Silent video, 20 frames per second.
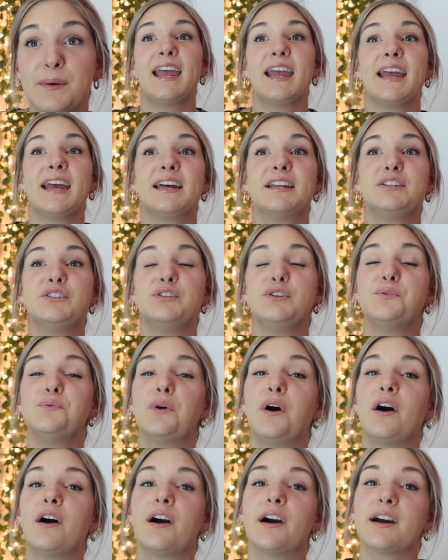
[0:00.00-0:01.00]
and you
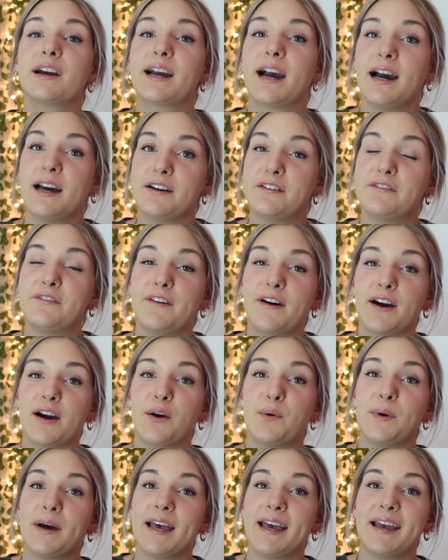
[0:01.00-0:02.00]
are kind of far
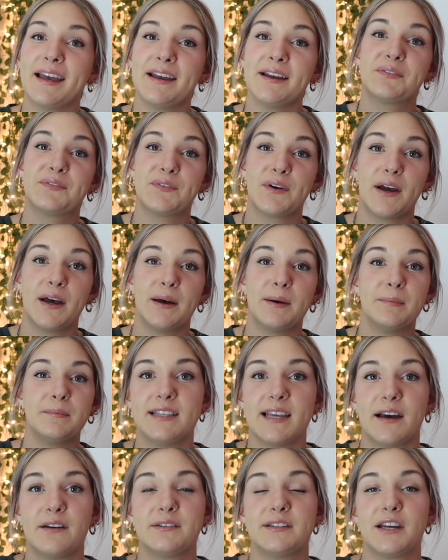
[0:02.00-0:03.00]
away from
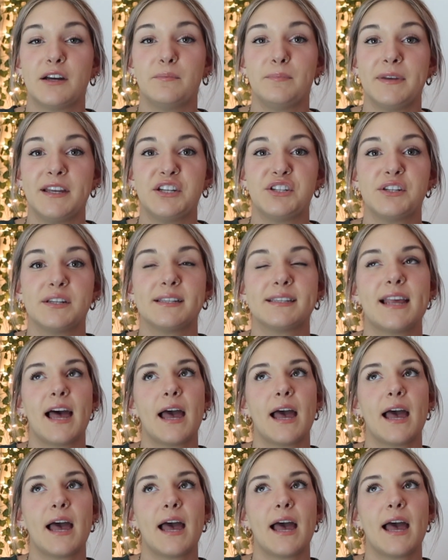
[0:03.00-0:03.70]
downtown beaches.